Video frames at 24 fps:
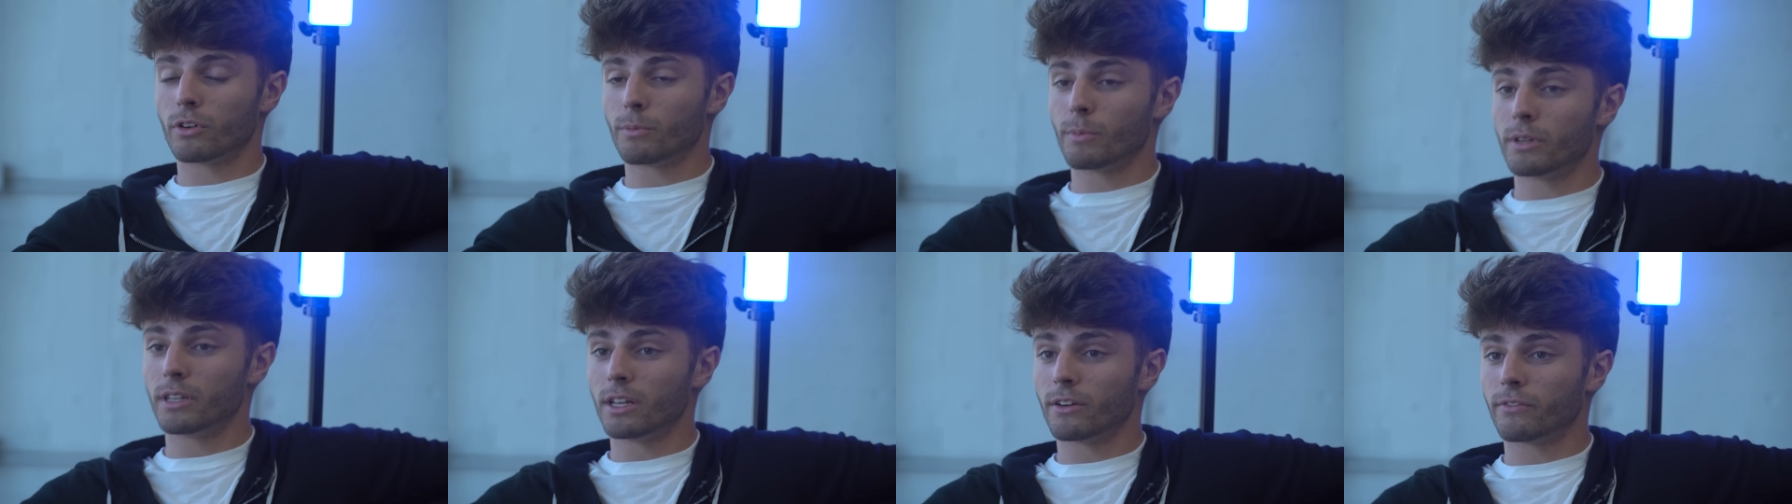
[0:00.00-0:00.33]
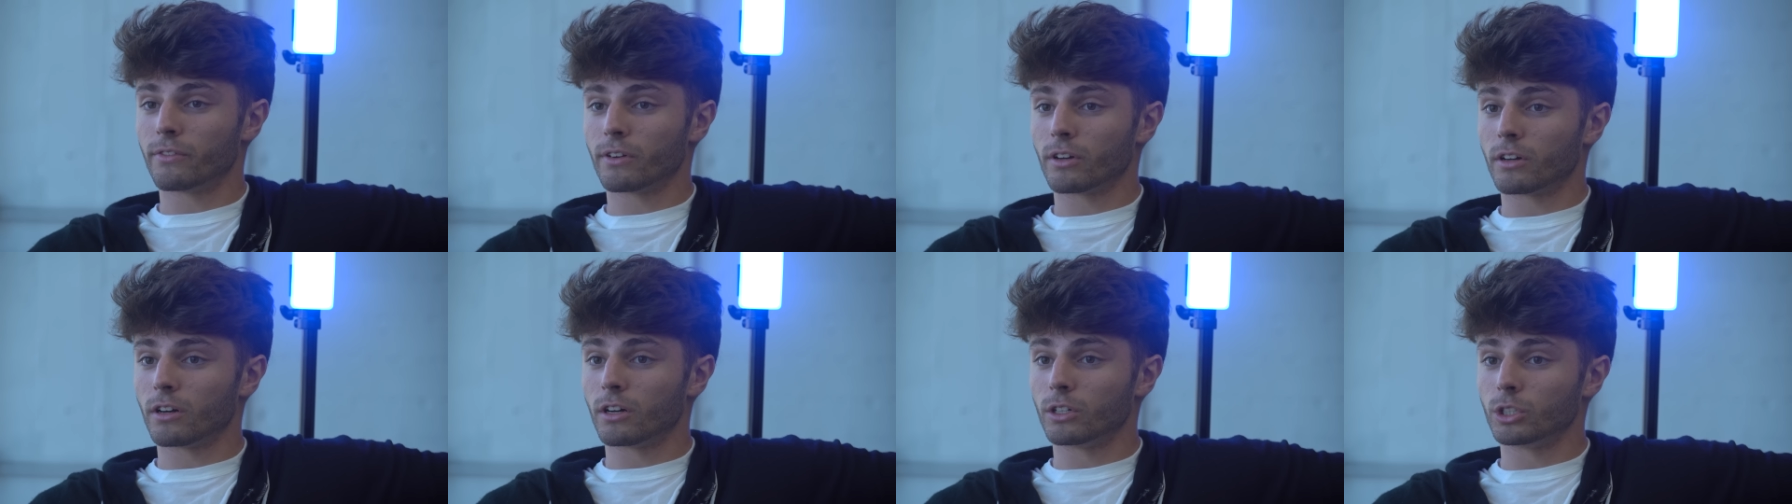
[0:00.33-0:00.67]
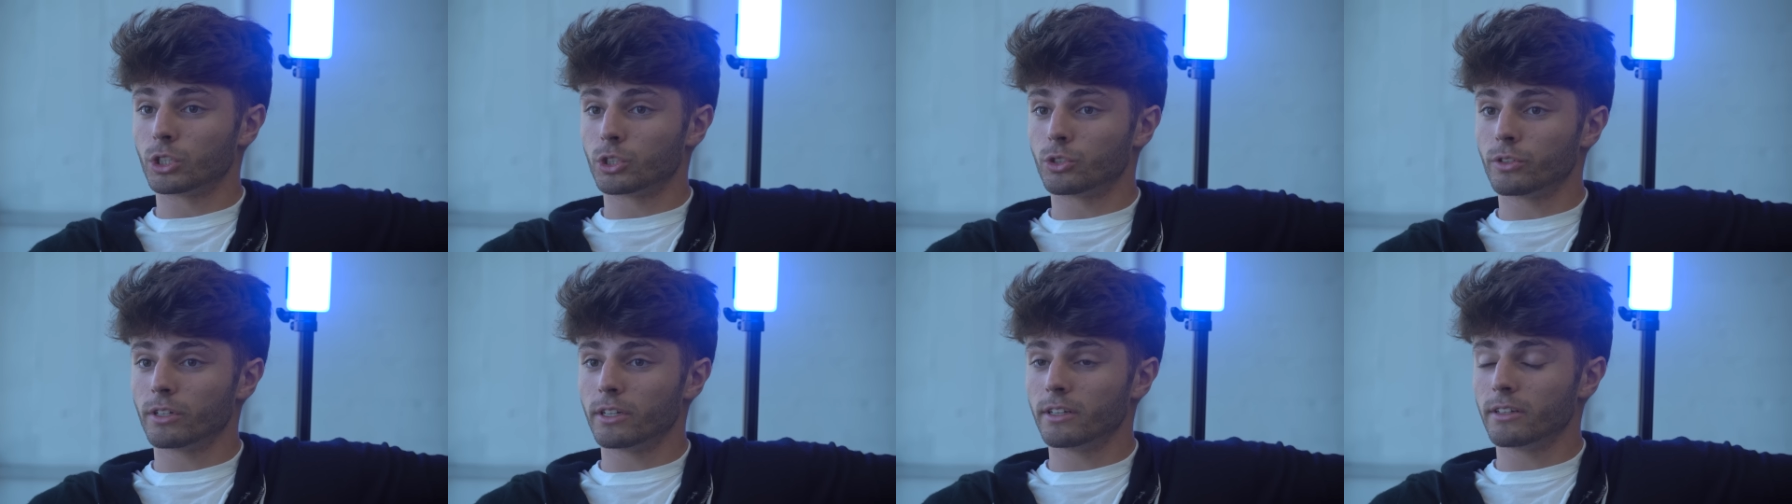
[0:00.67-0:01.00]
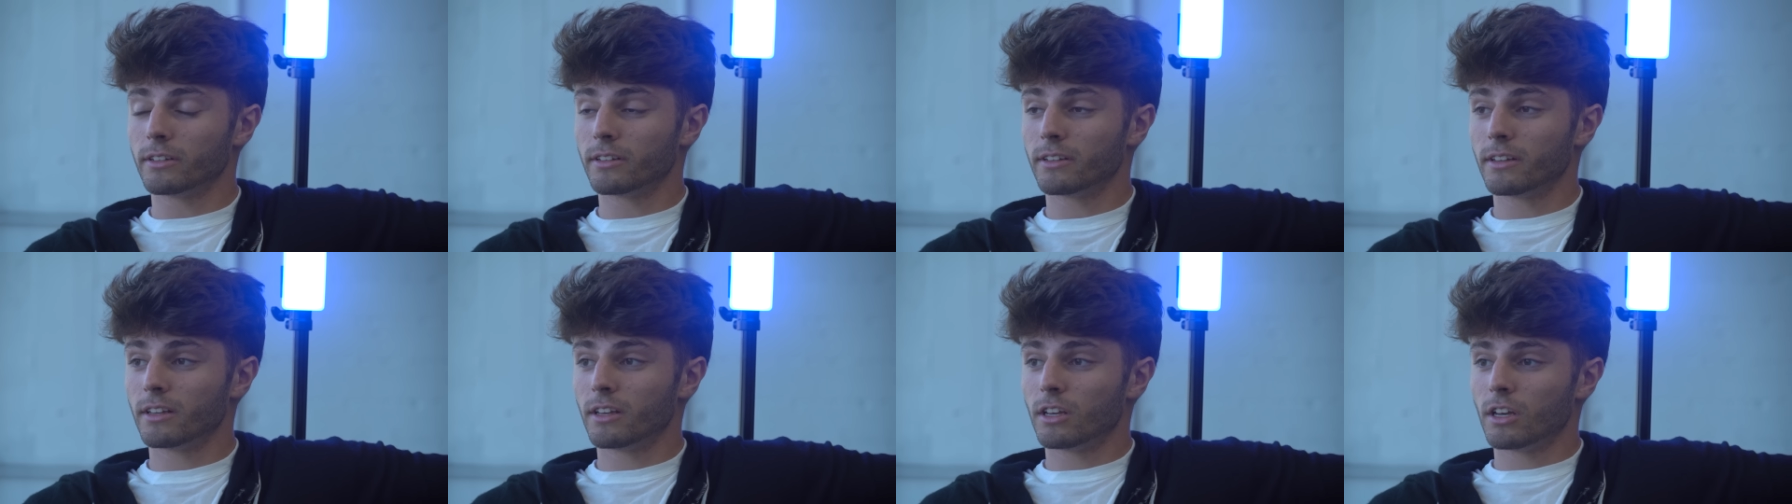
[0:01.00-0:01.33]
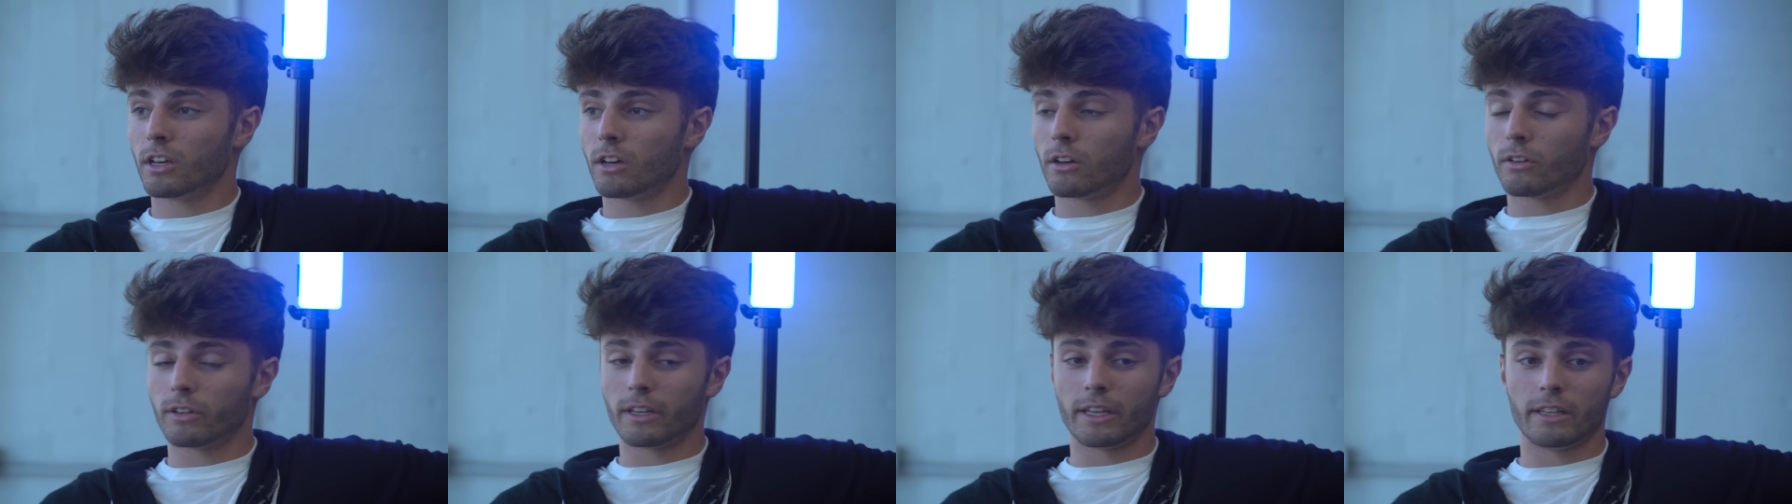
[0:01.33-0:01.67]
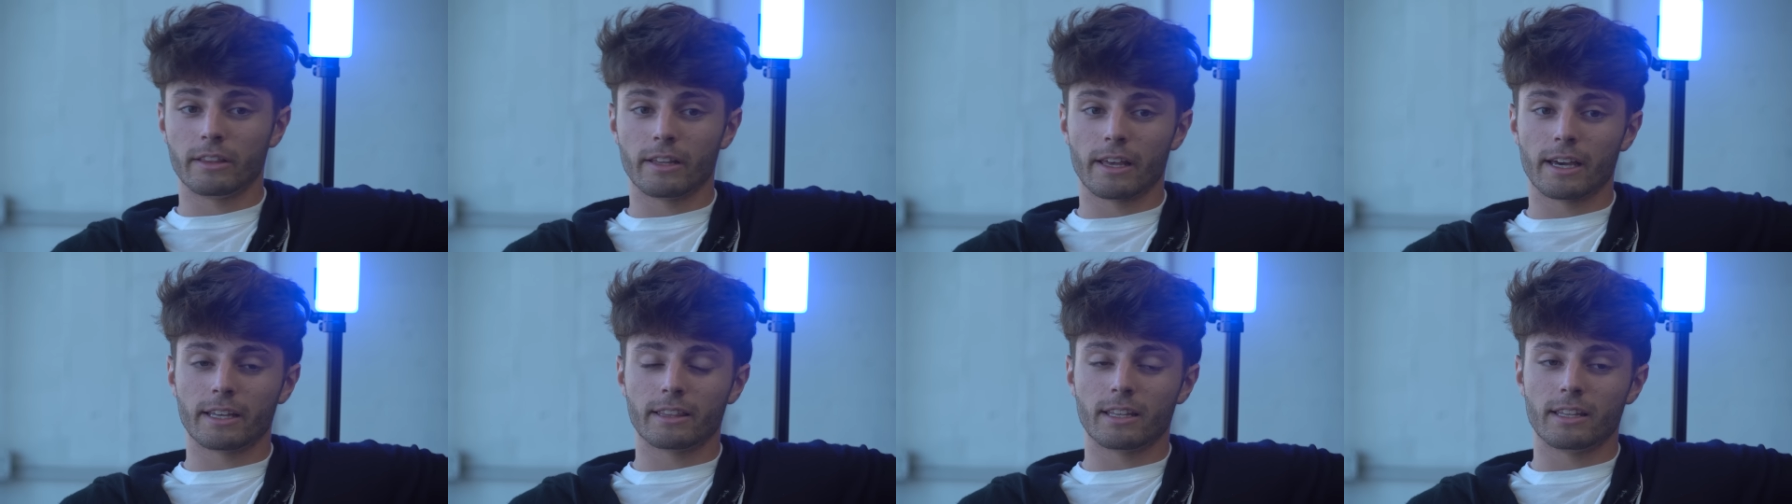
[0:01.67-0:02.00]
from a different country,
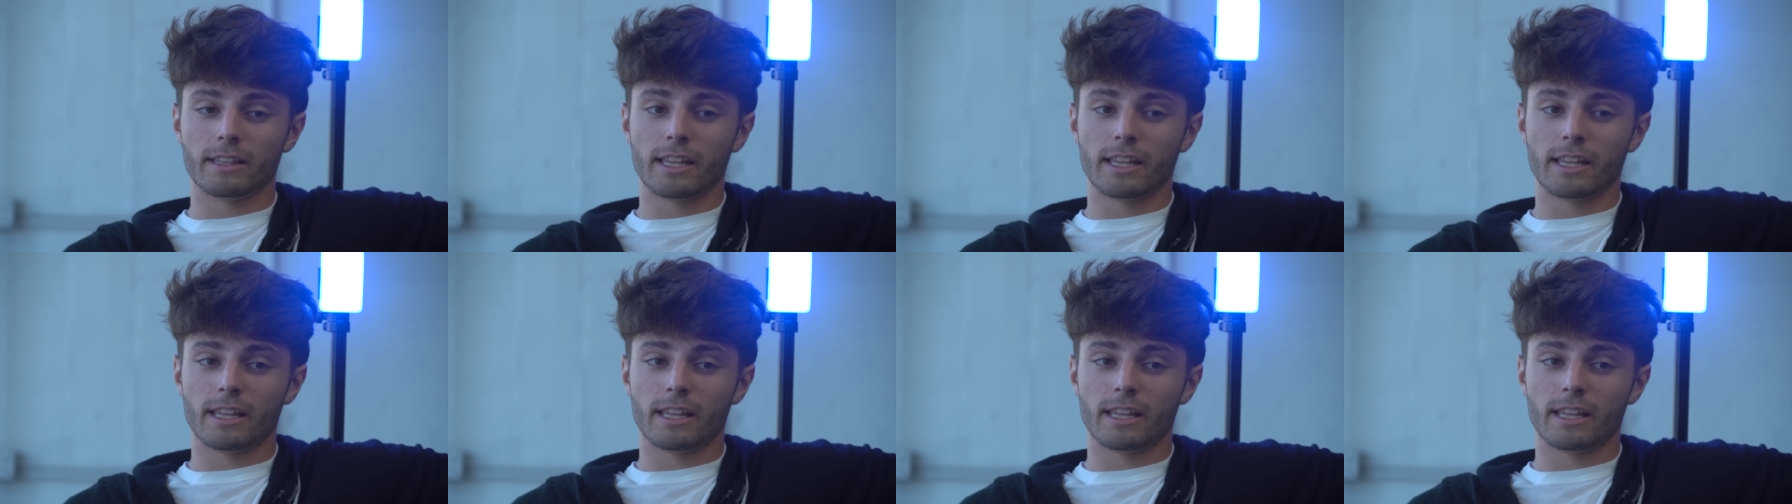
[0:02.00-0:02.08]
in like